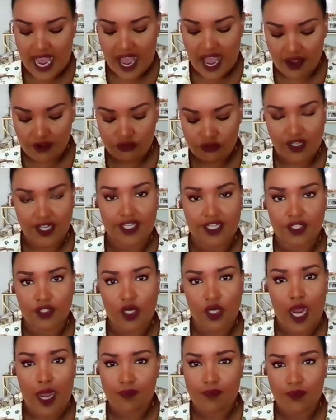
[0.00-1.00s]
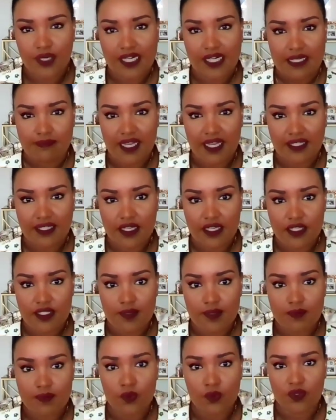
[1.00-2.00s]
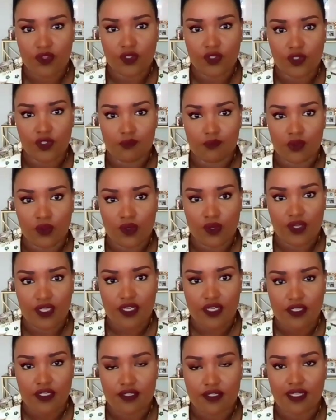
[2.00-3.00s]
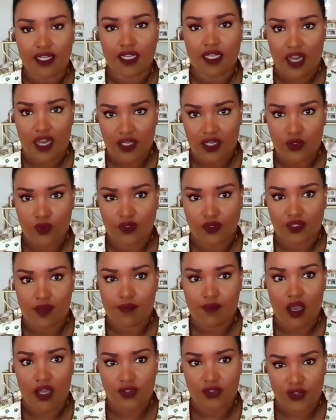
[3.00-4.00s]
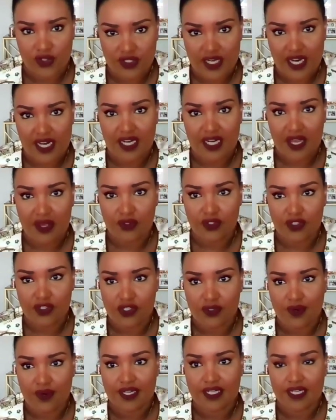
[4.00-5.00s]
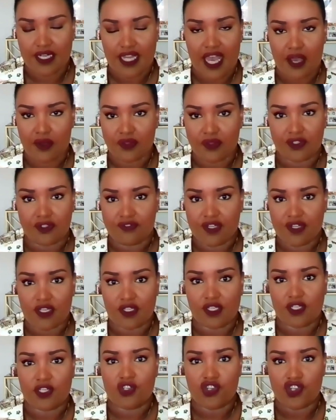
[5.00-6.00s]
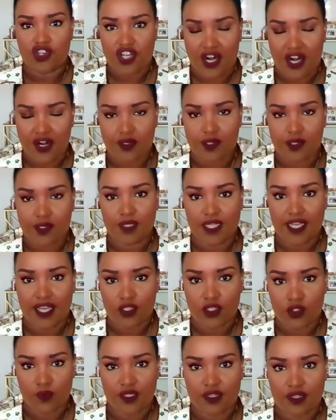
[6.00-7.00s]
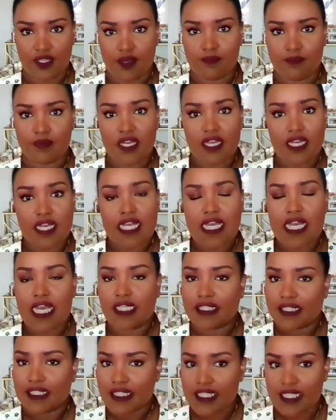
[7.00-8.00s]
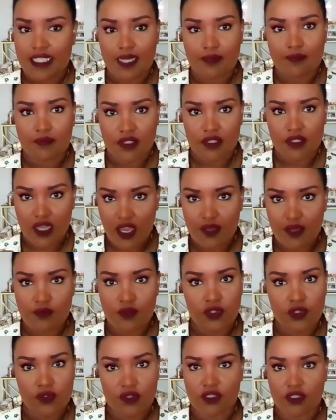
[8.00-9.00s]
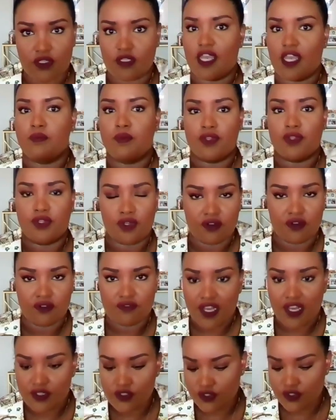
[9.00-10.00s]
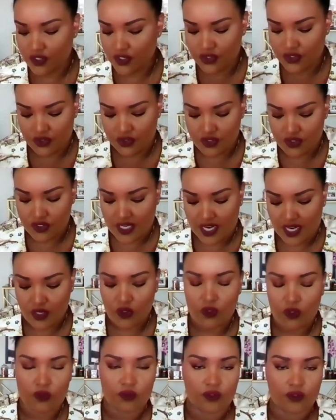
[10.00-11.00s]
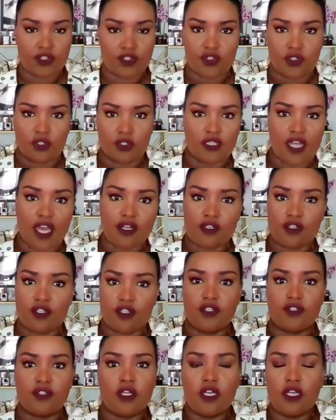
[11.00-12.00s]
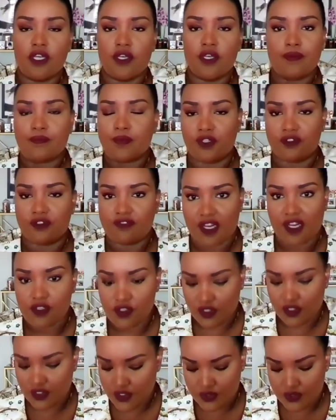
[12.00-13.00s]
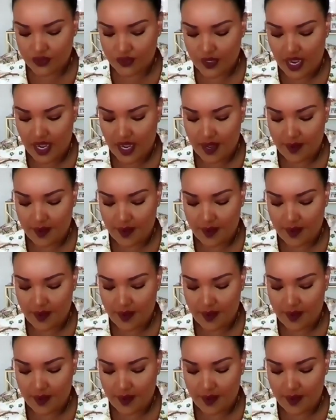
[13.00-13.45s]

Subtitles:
Have regular operating mechanisms with your employees, connect with them, understand how they're doing, how they're feeling, share the plans with them, and at the same time, do the same with your investors, your stakeholders, your lenders, your vendors,